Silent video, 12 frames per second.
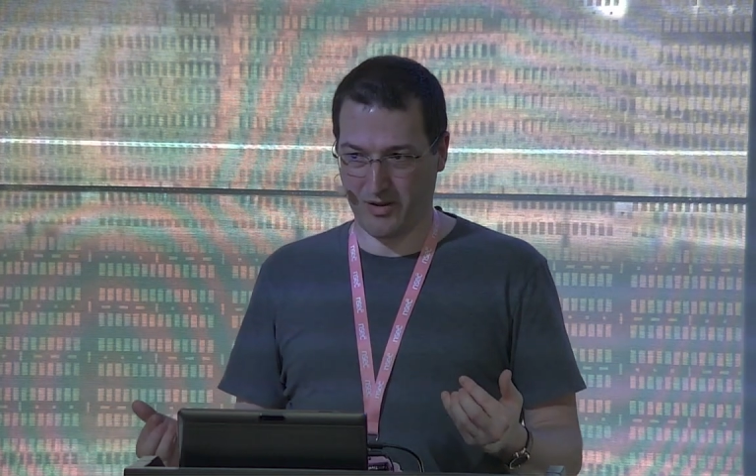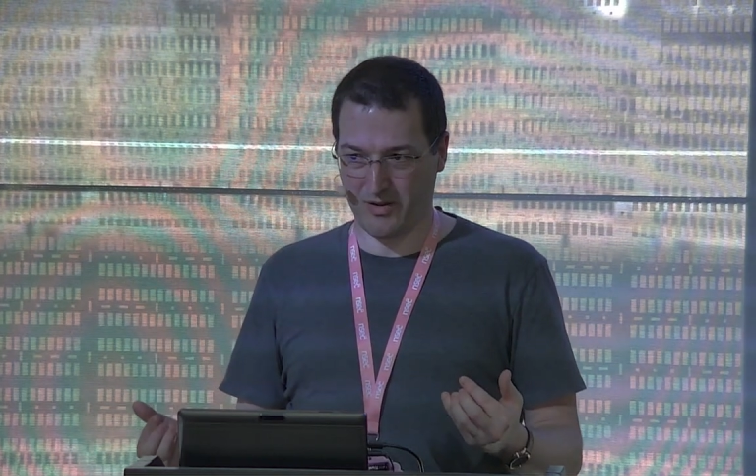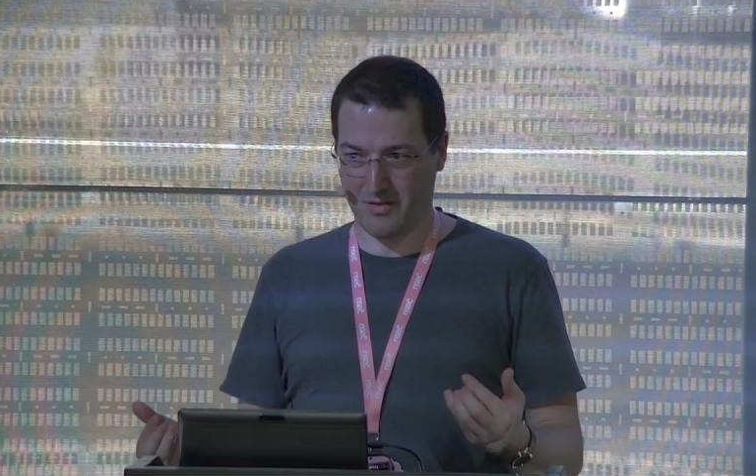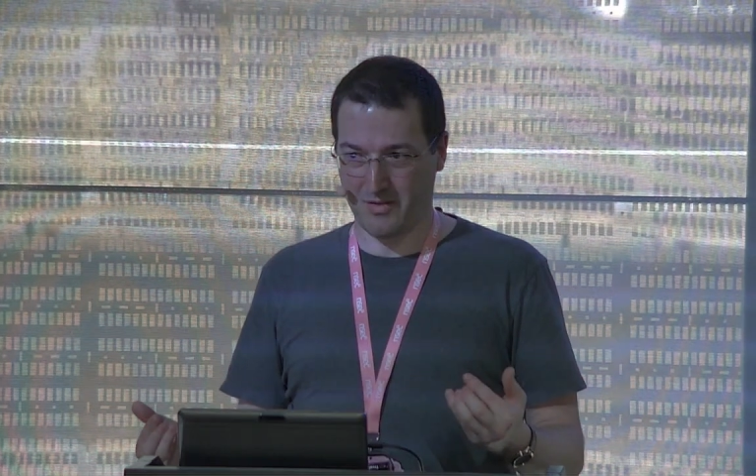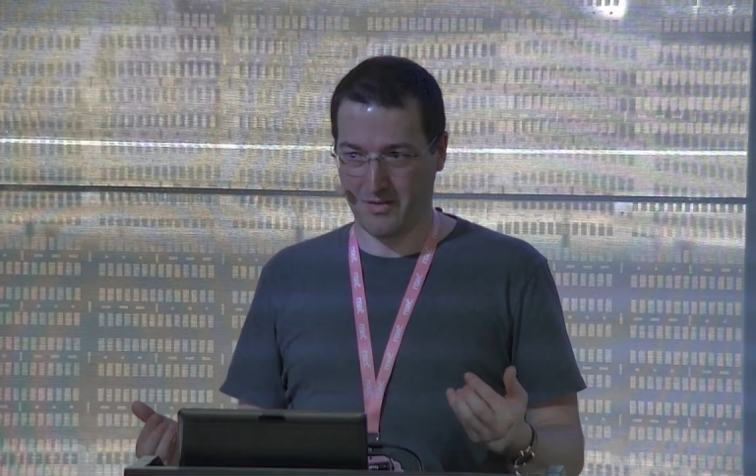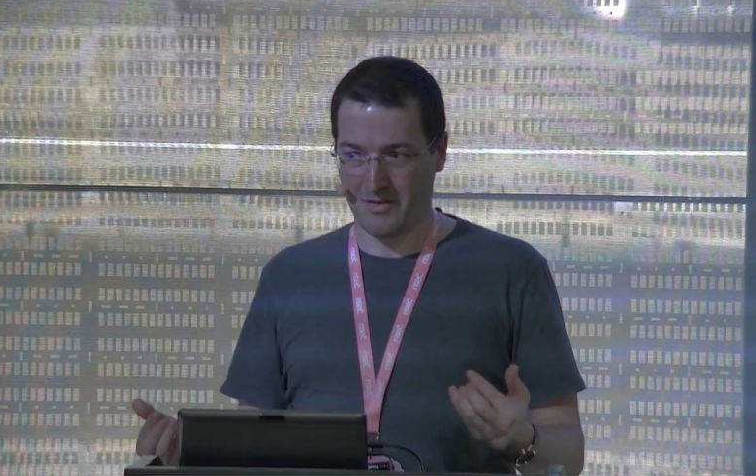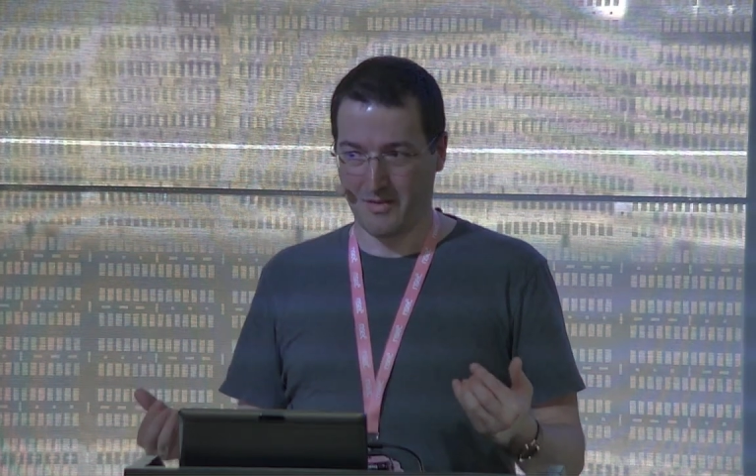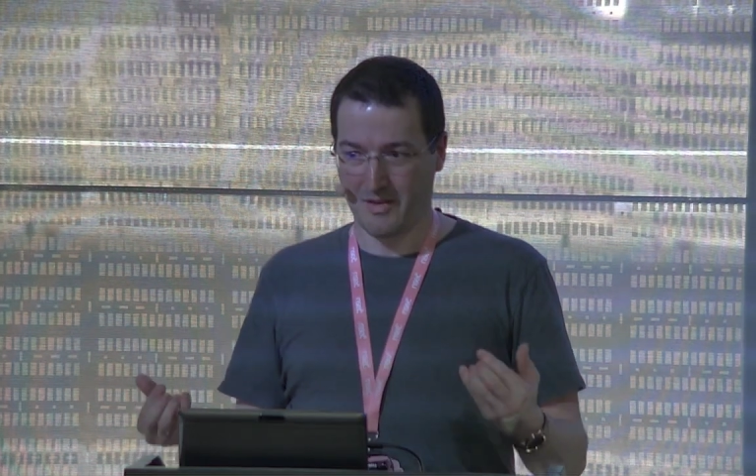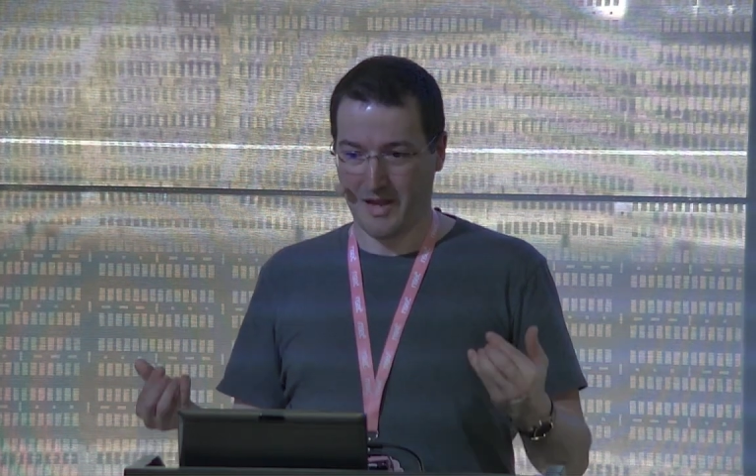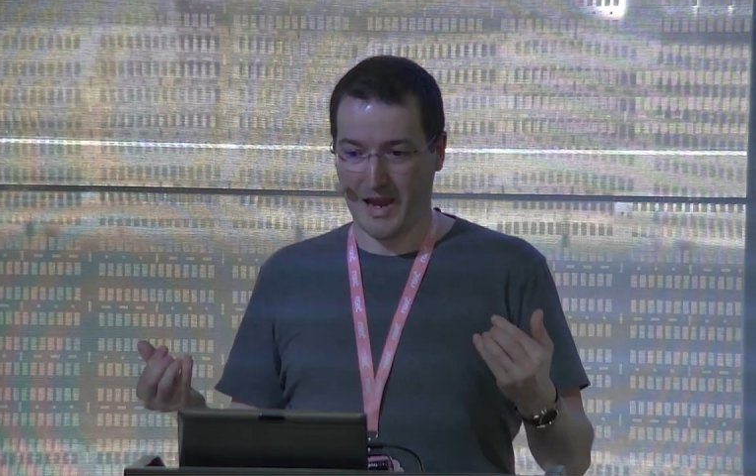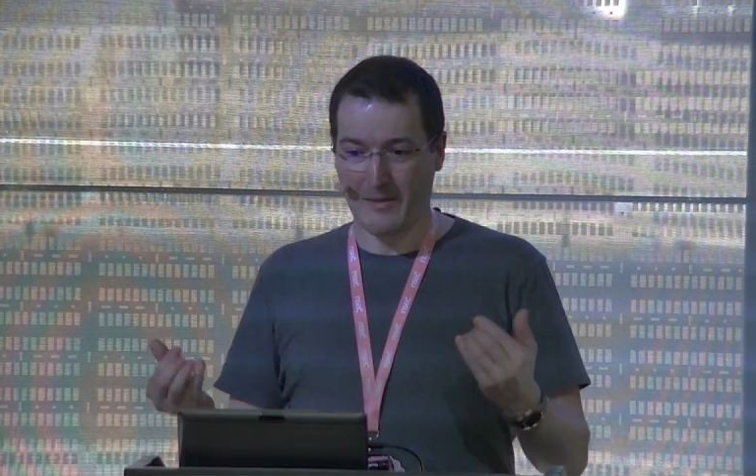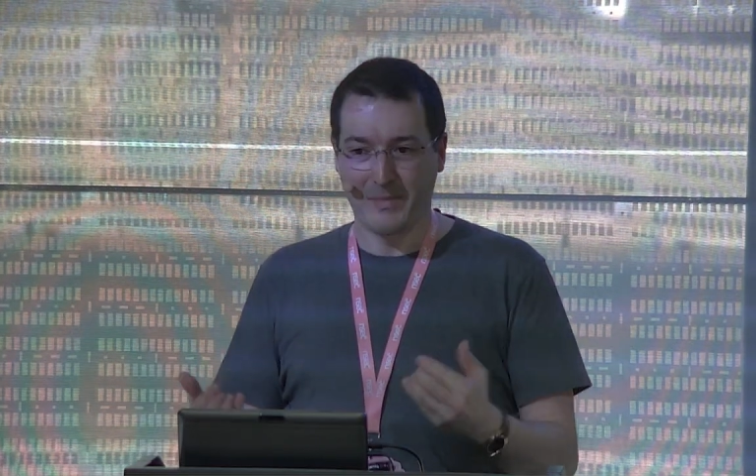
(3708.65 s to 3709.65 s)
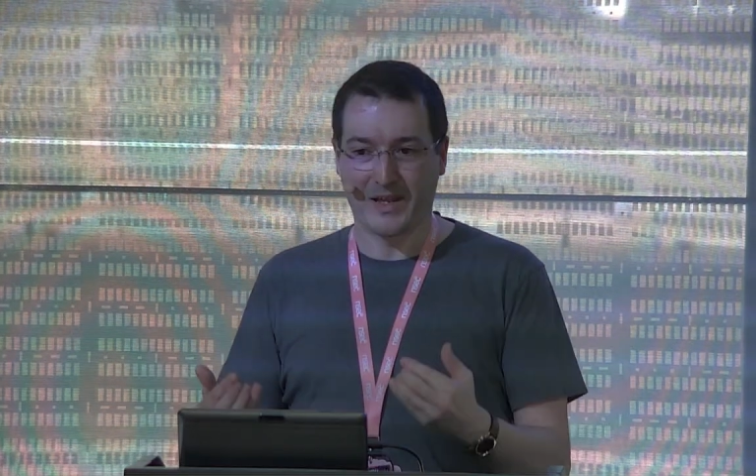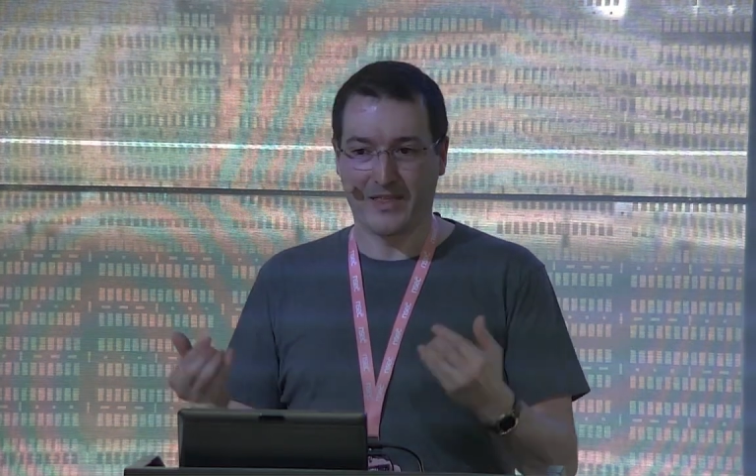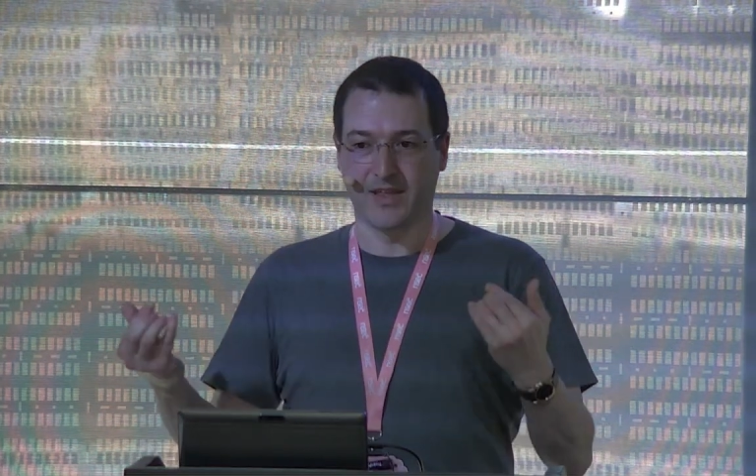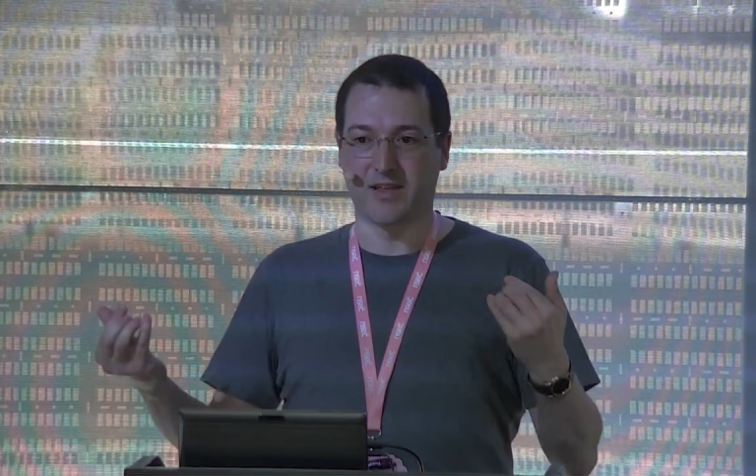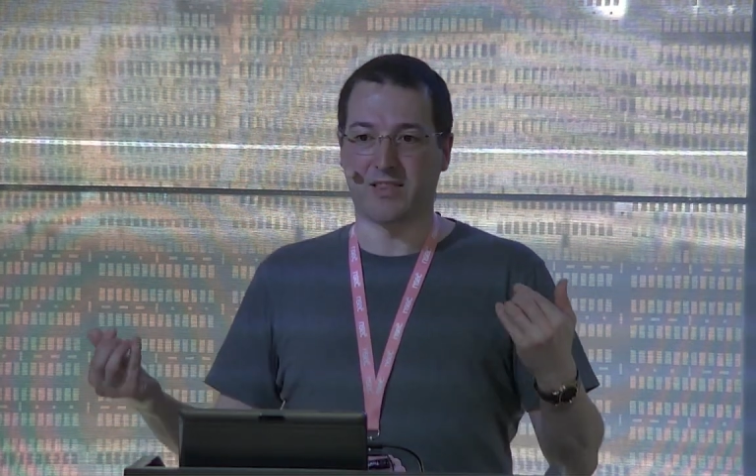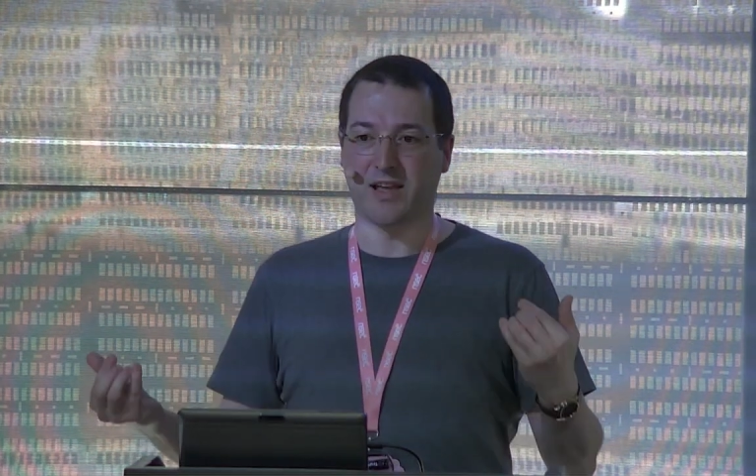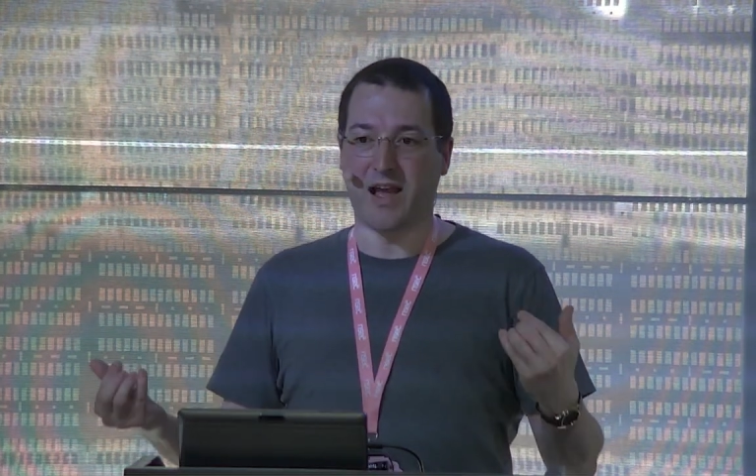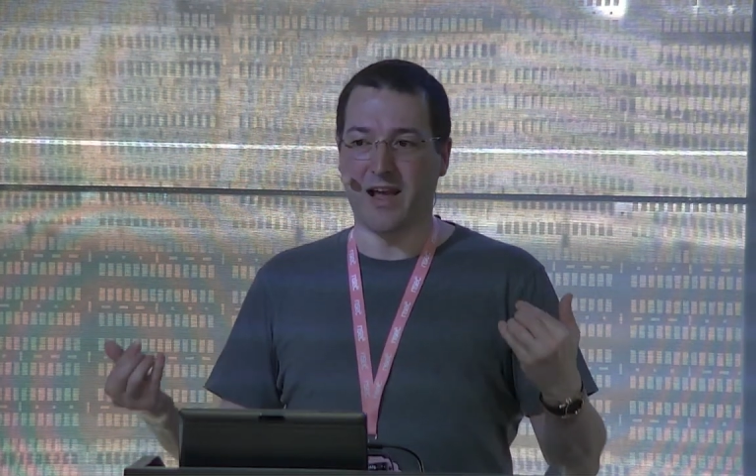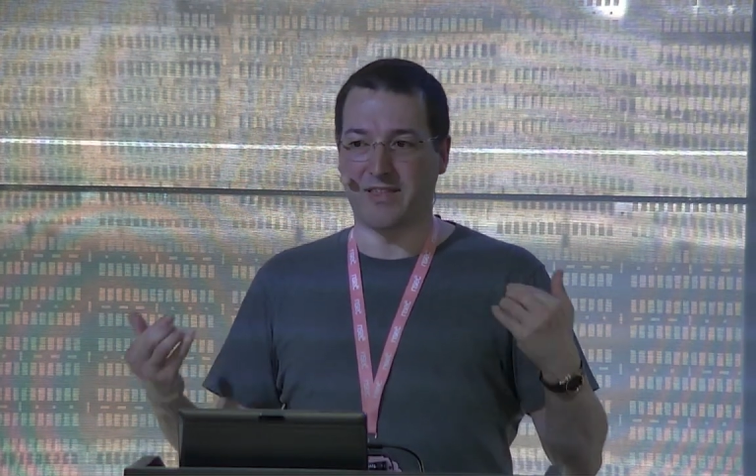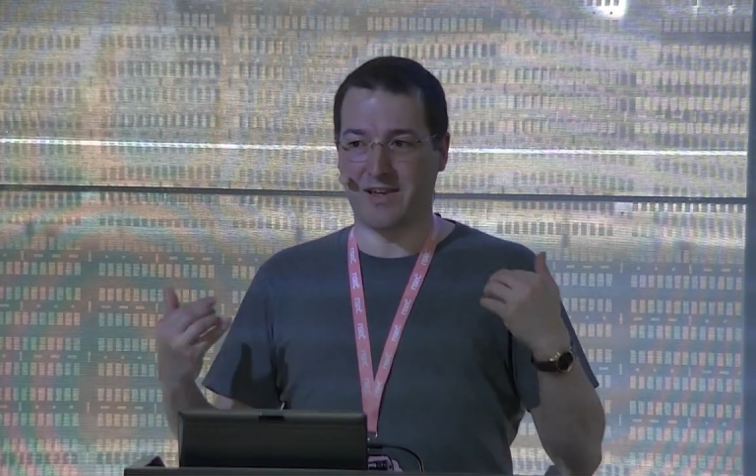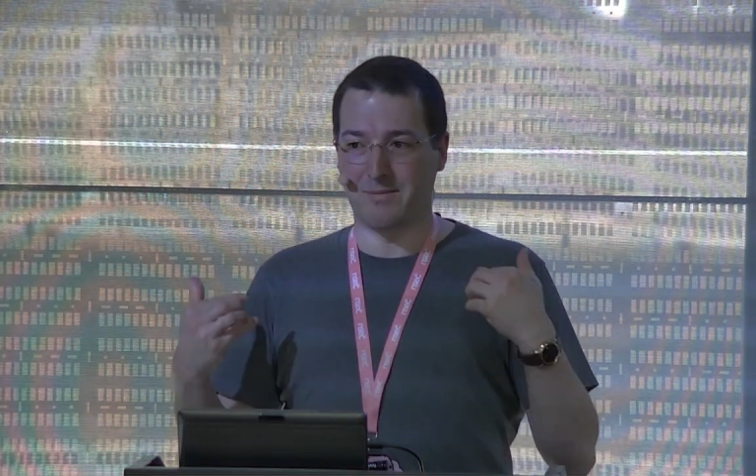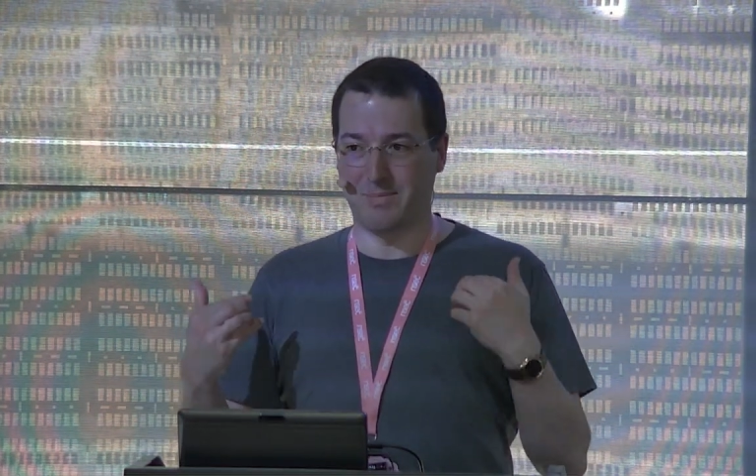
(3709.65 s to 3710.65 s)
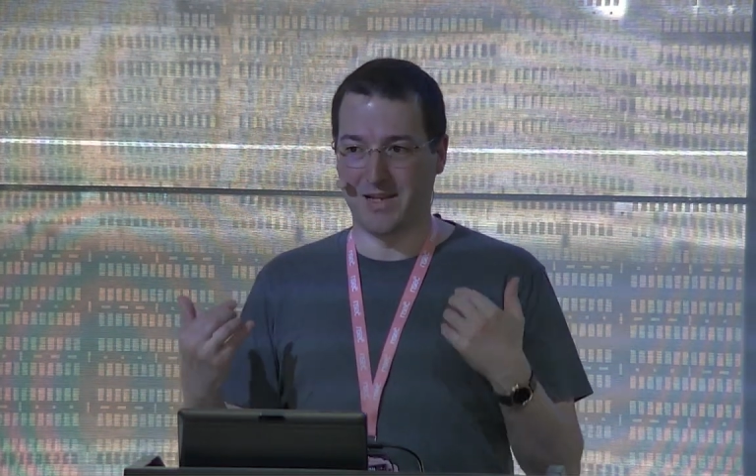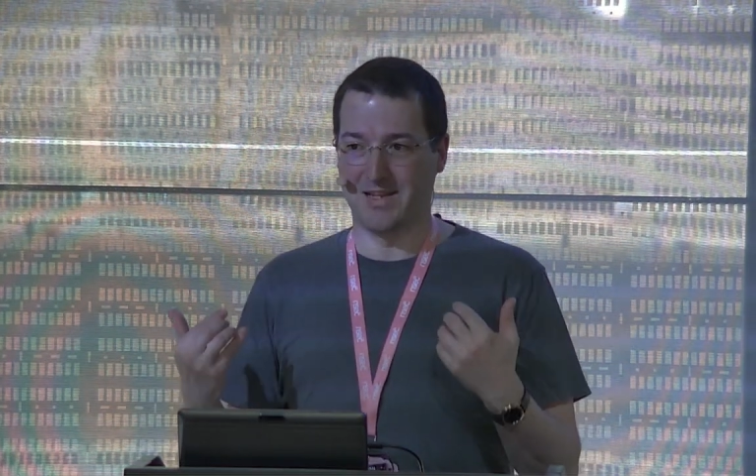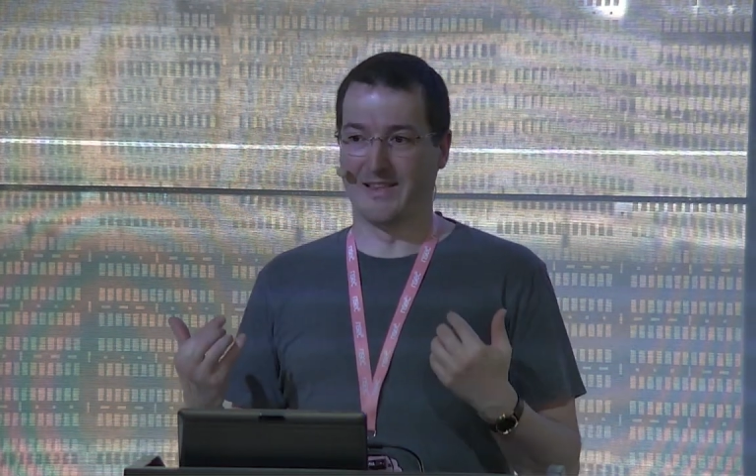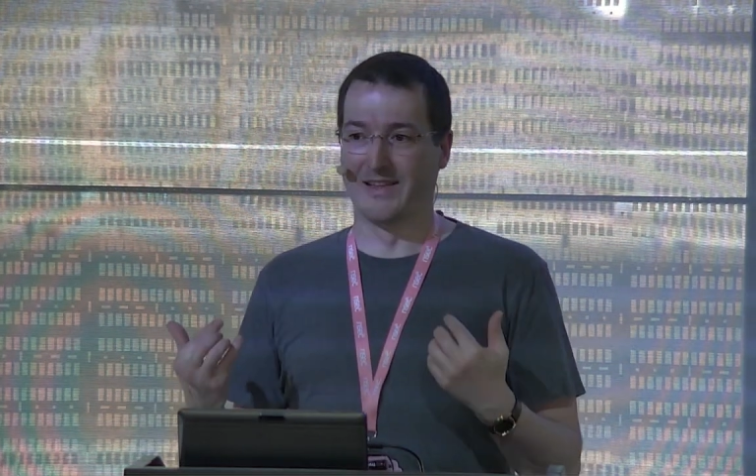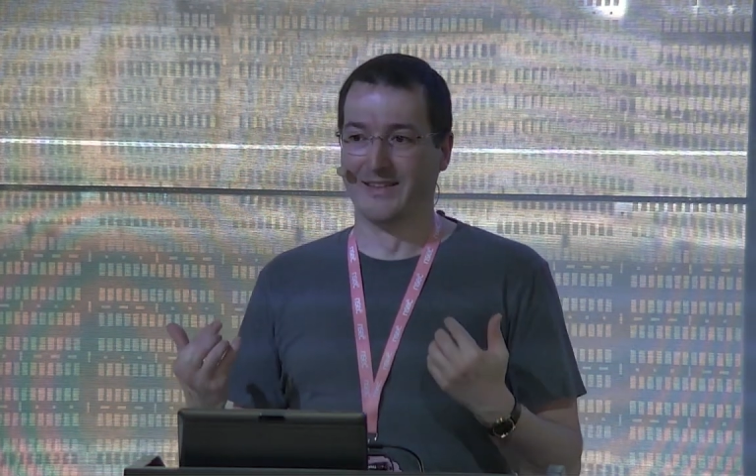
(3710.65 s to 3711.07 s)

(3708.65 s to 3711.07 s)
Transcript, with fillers: Uh, I make things as I please.